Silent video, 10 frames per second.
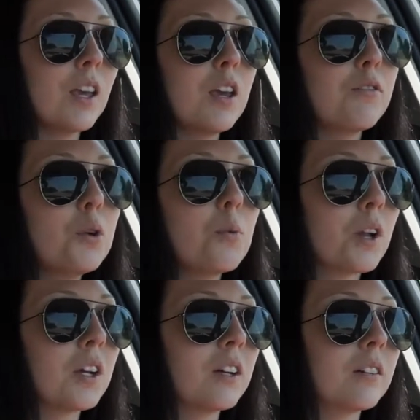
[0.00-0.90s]
if you
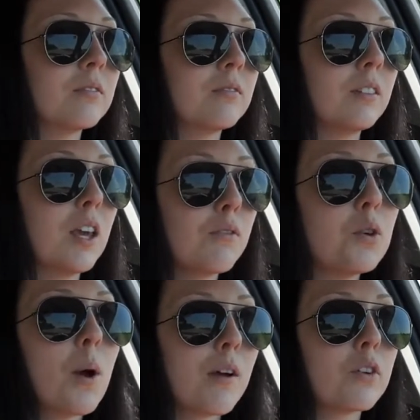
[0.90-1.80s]

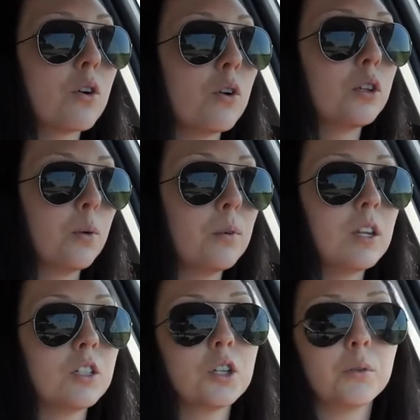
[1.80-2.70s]
have a goal, you
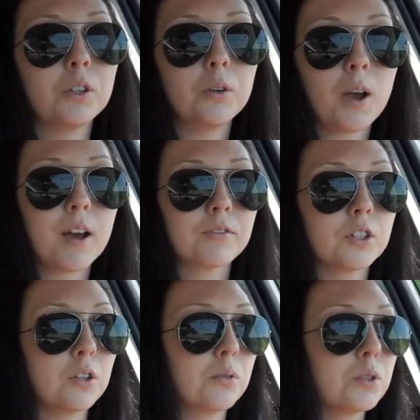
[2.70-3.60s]
need to do what you have to
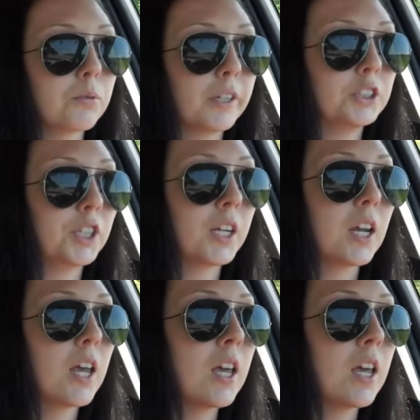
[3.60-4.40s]
do to reach it.